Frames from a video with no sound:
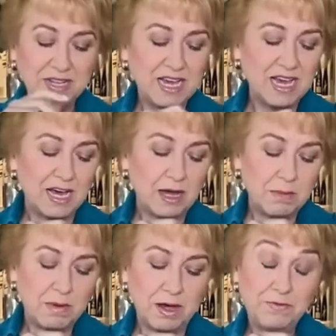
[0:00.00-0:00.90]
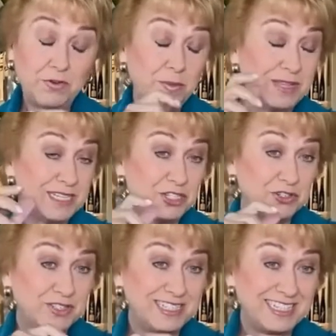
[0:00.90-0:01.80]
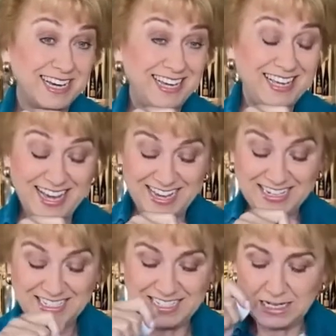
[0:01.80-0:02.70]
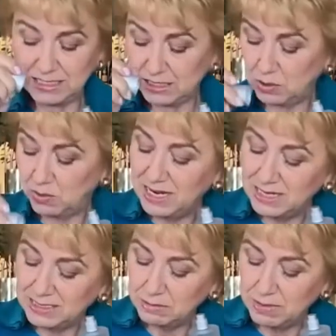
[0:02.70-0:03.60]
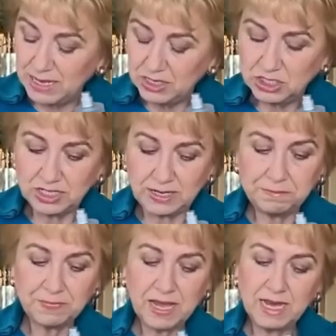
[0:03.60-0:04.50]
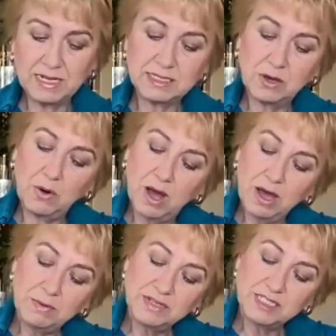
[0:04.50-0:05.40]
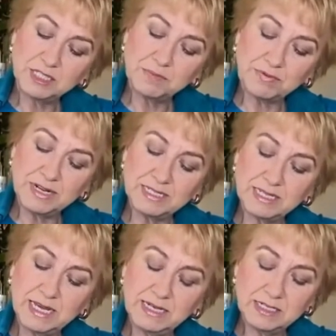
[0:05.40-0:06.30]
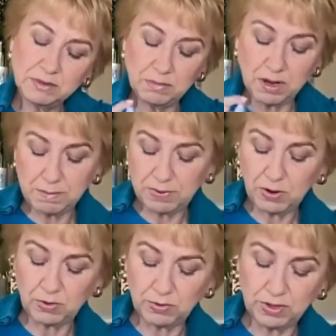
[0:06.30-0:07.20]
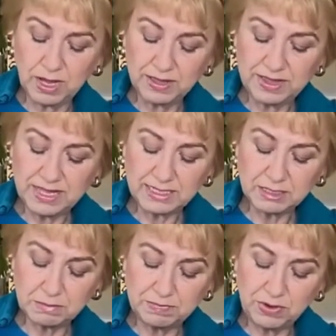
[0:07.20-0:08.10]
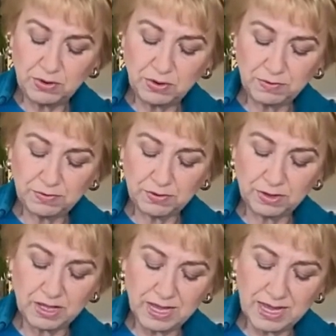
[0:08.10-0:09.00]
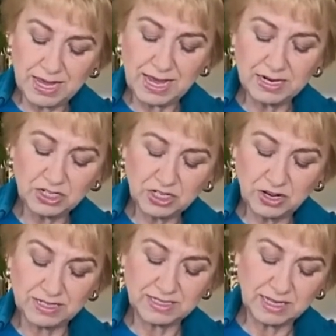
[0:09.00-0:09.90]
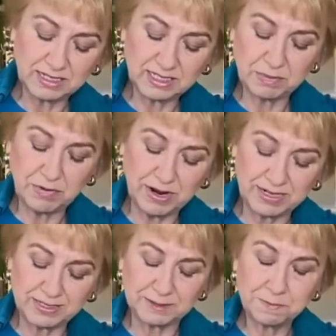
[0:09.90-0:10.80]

I'm filming this during the day, and so I need some energy. And so I would spritz into my bowl this beautiful, energizing spritz.